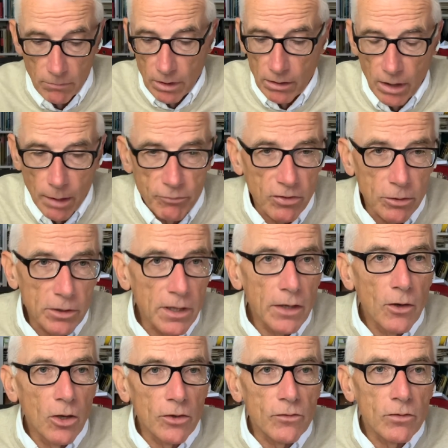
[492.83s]
Absolutely
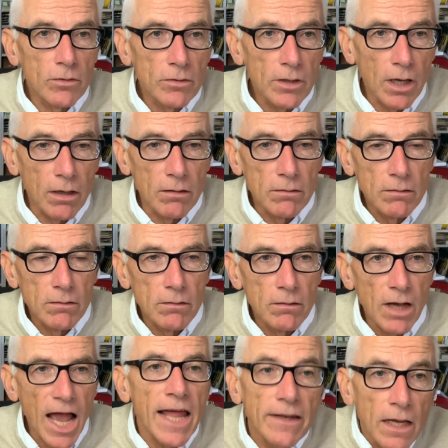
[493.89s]
not.
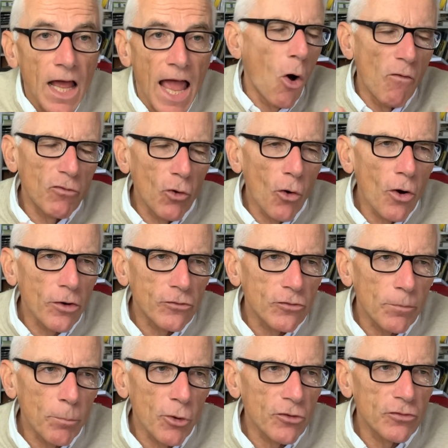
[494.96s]
And of course,
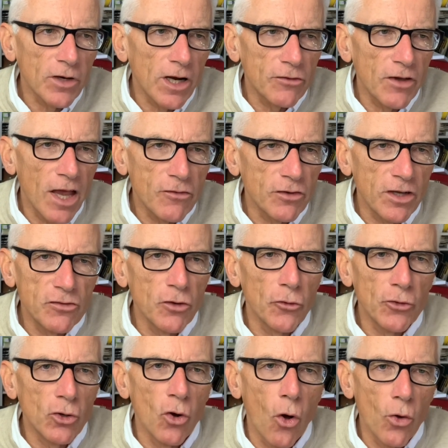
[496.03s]
personalization is not the
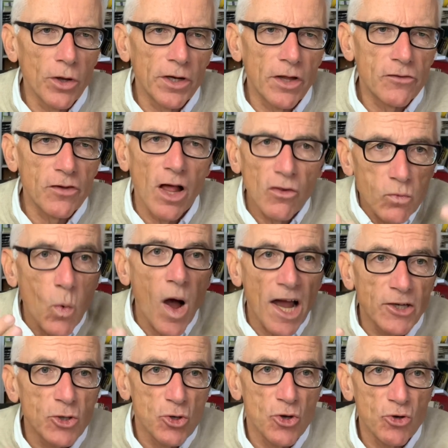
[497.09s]
goal in itself. Why
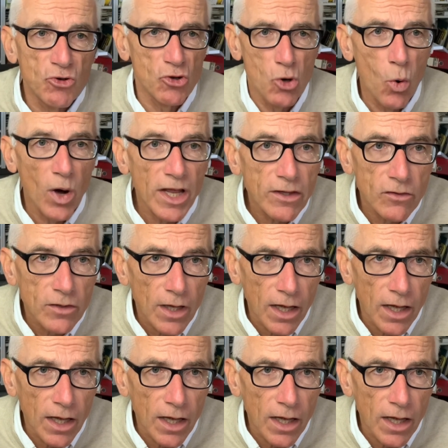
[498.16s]
do you do it?